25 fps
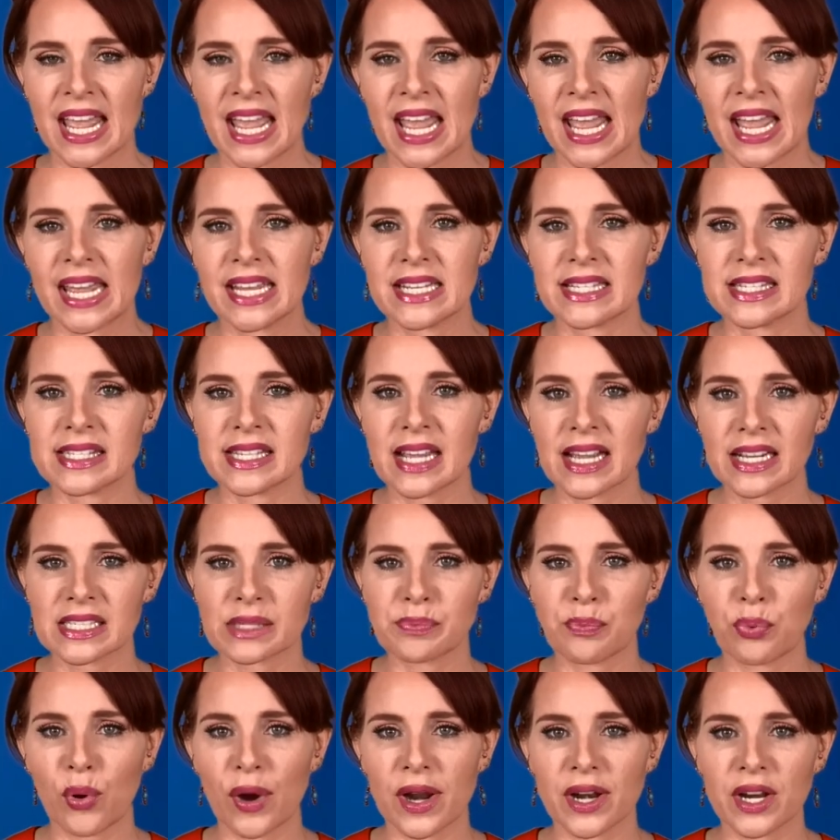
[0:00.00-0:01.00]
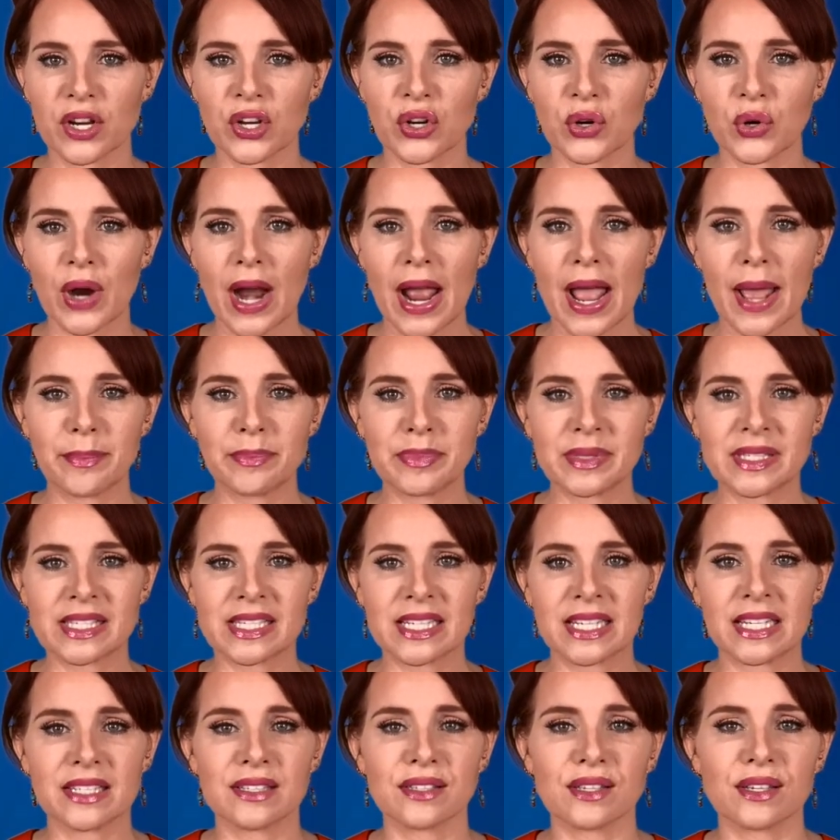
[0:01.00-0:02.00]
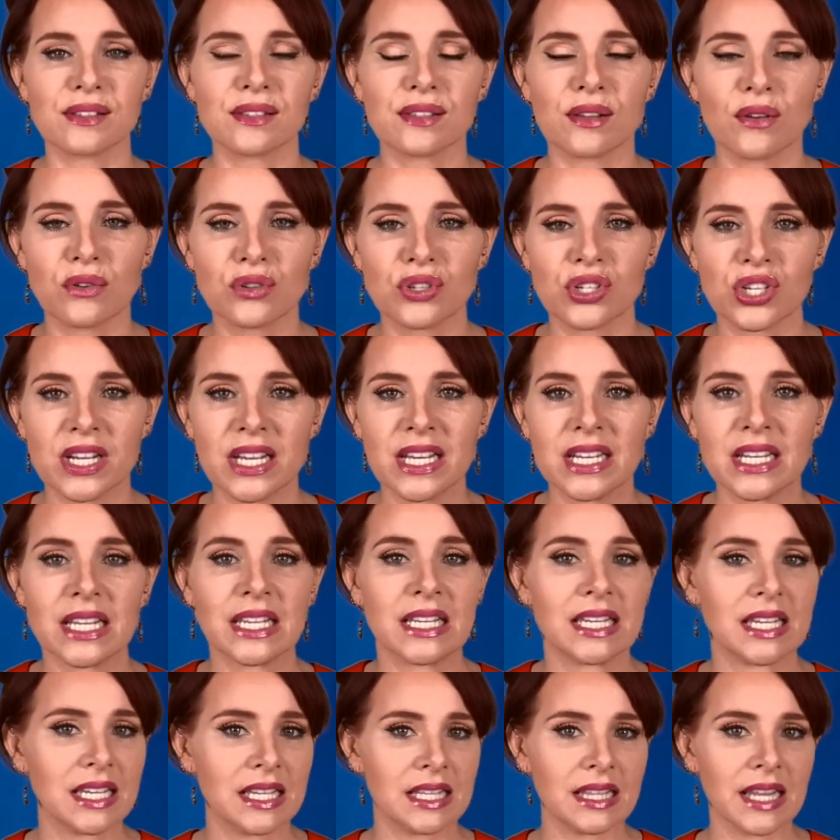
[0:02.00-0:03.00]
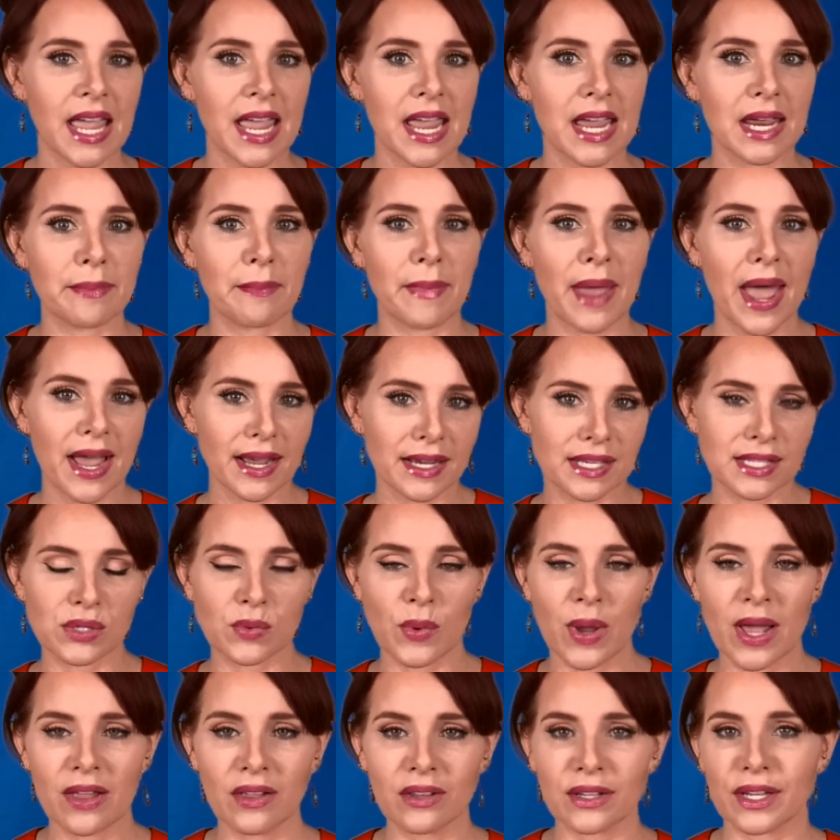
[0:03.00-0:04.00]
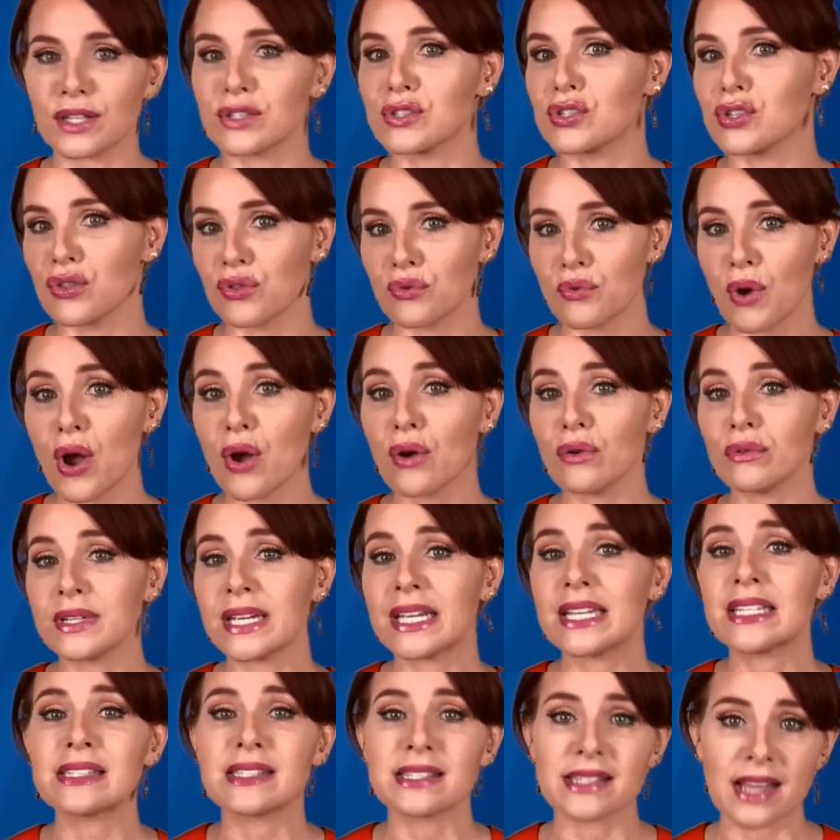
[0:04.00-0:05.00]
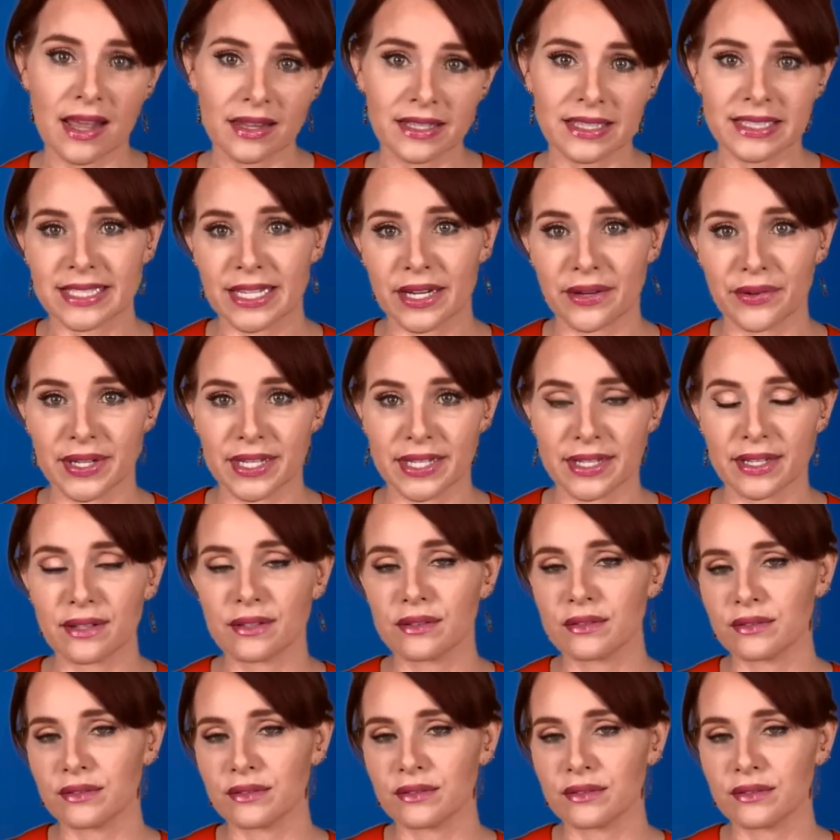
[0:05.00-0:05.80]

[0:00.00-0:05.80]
And sex predator Epstein's associate Ghislaine Maxwell gets thrown in solitary.